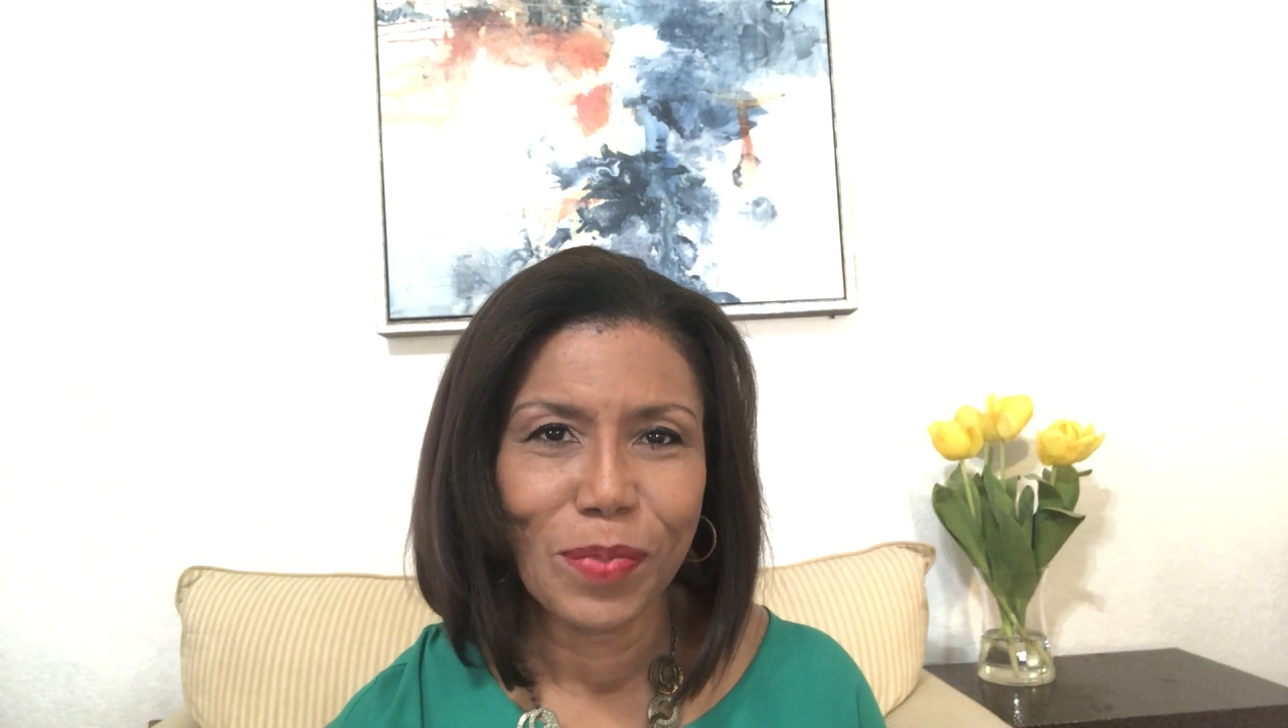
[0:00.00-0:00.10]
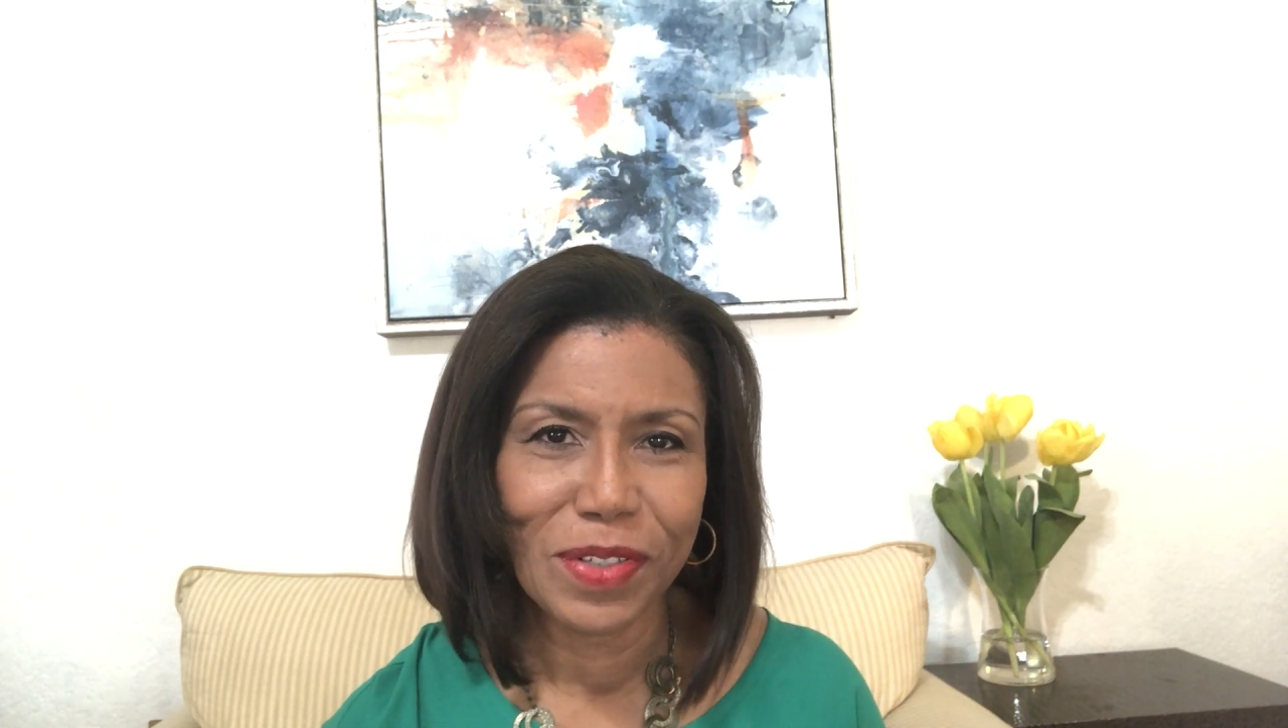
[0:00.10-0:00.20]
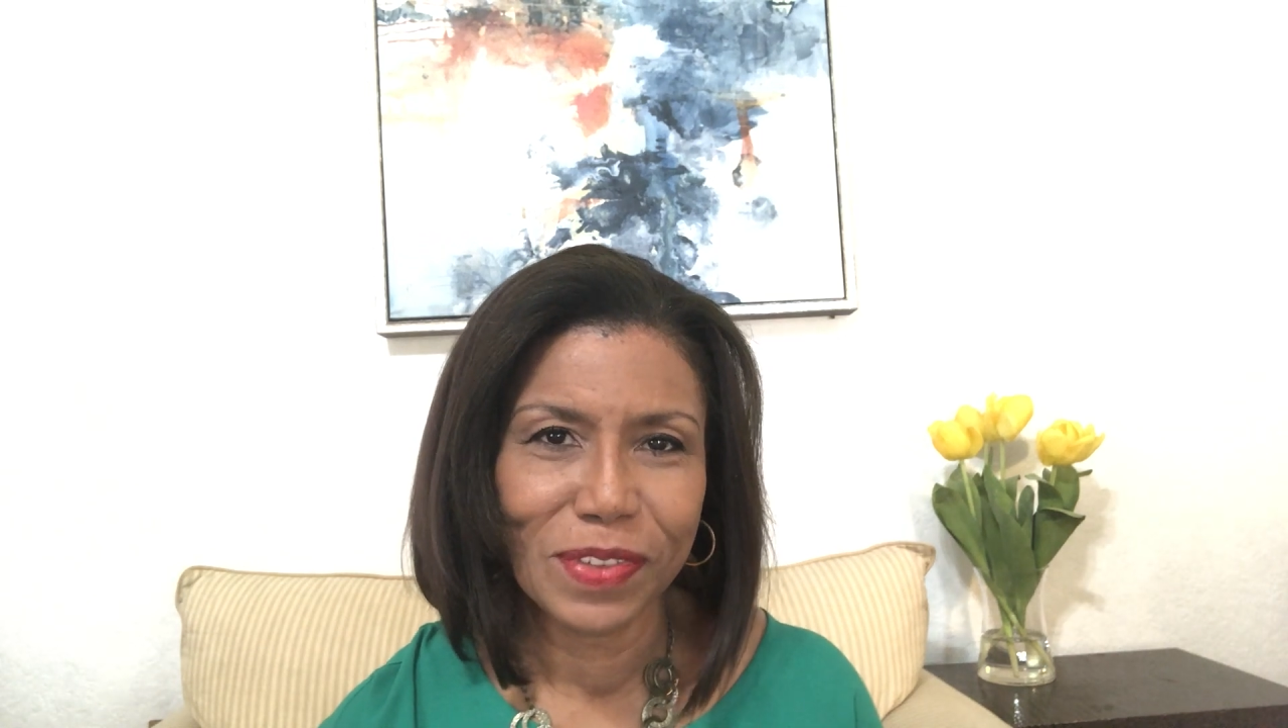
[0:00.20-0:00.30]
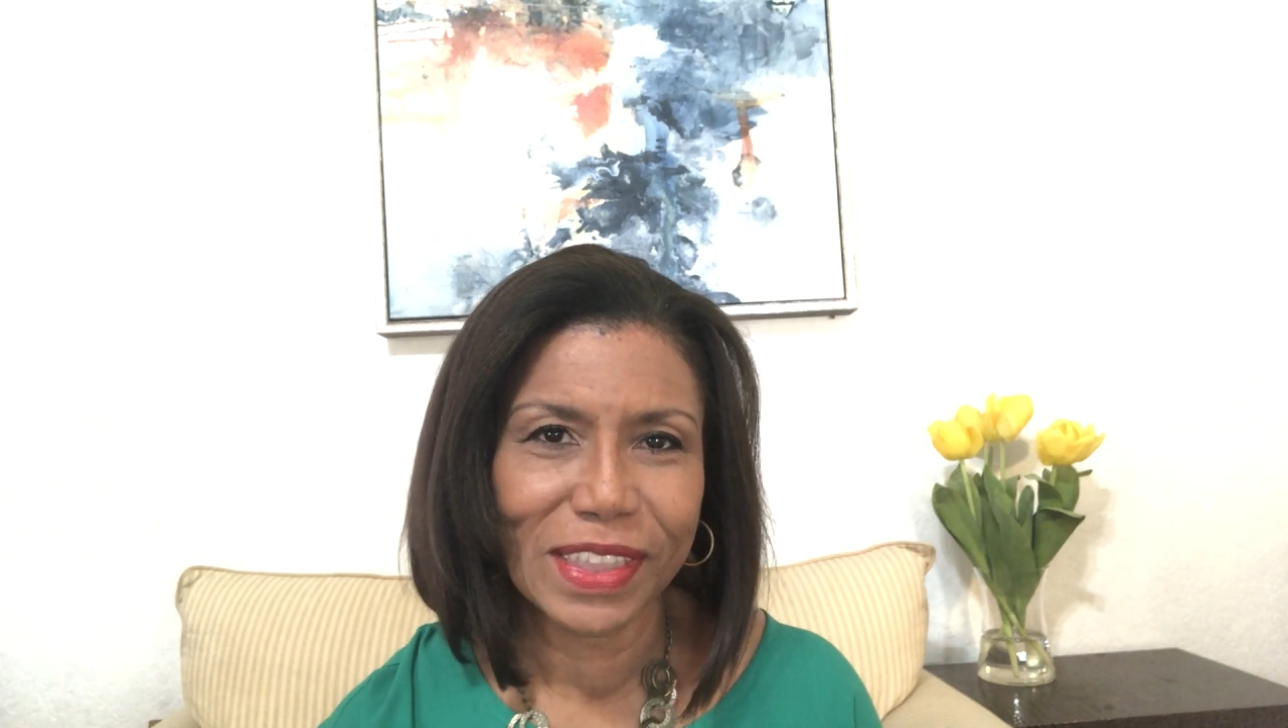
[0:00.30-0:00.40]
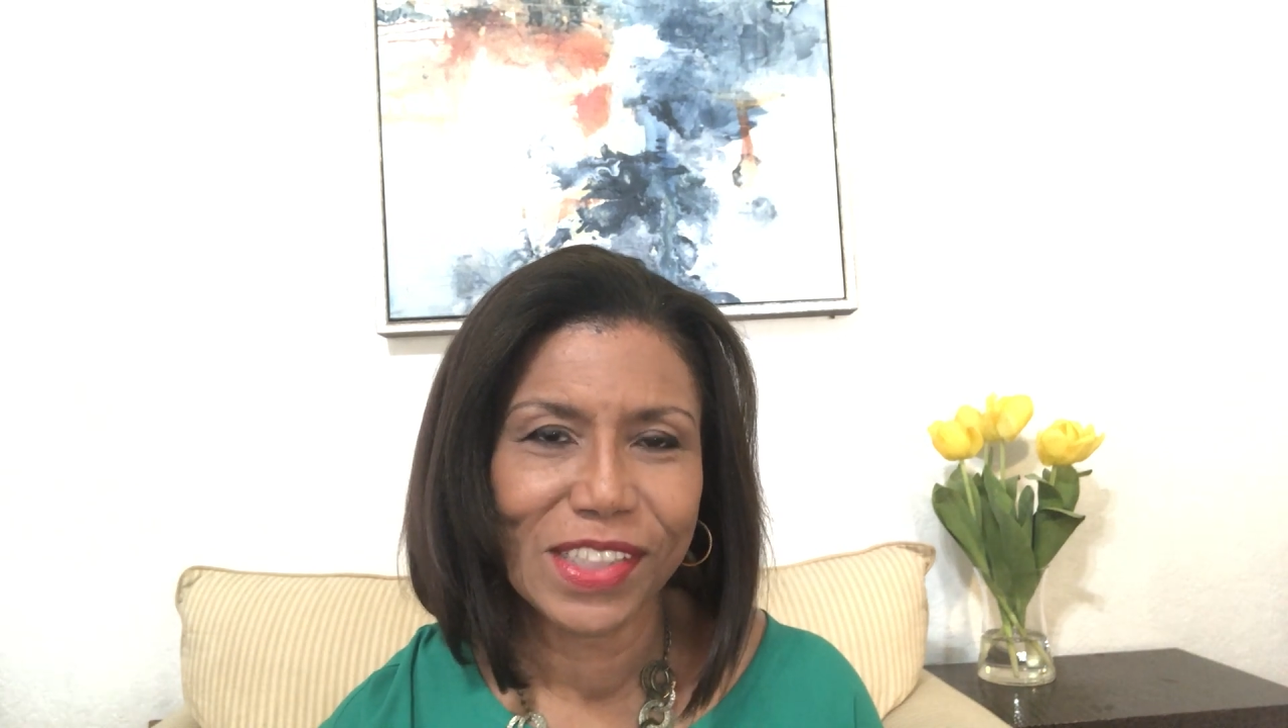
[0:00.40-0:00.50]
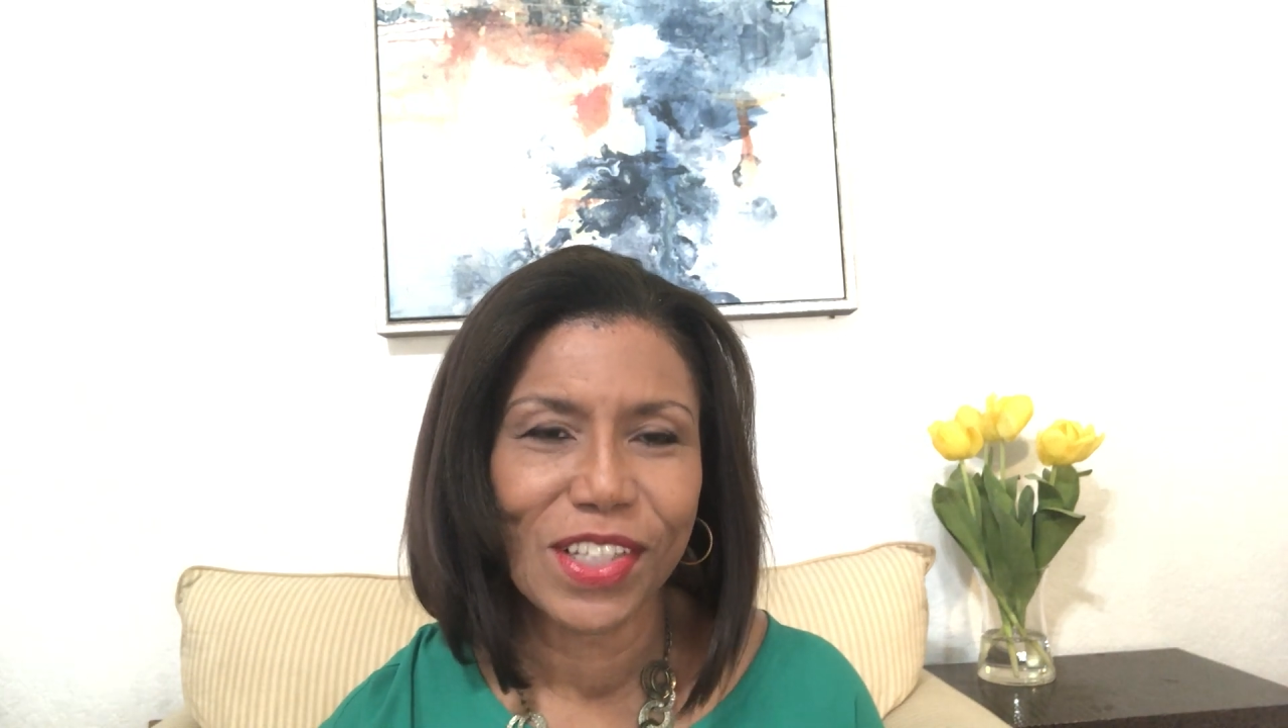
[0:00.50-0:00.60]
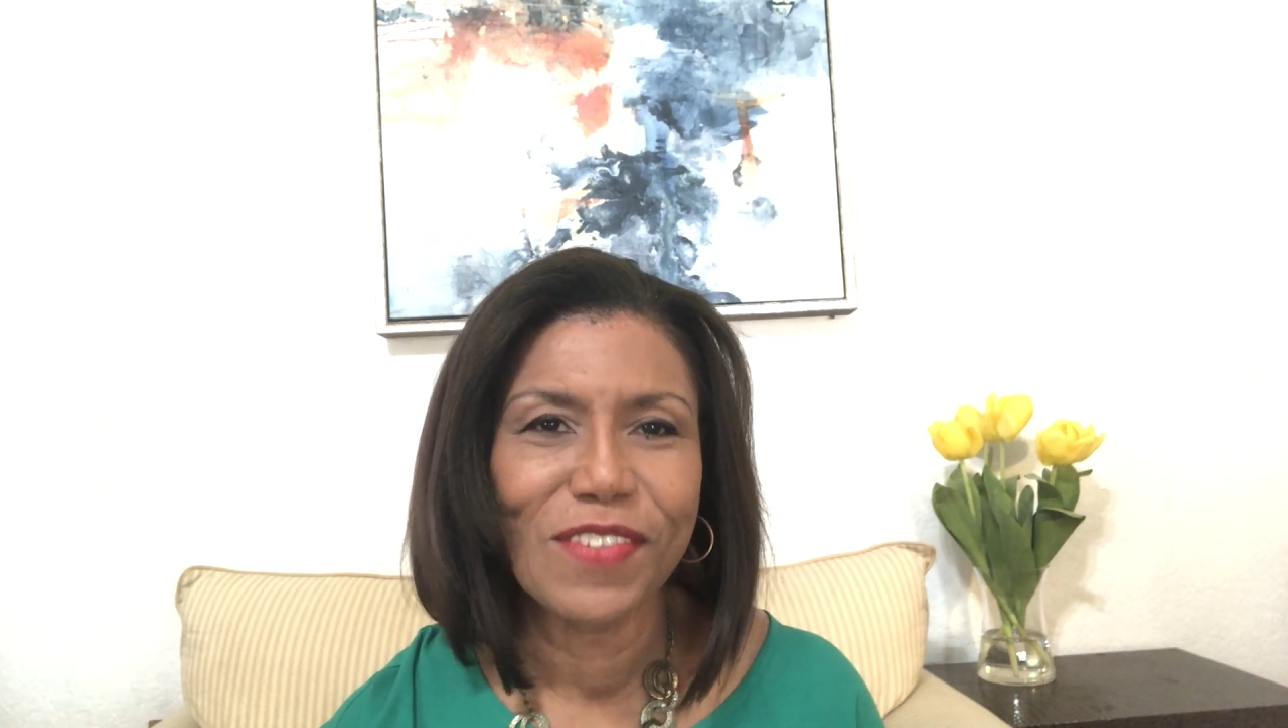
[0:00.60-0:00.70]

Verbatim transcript: privilege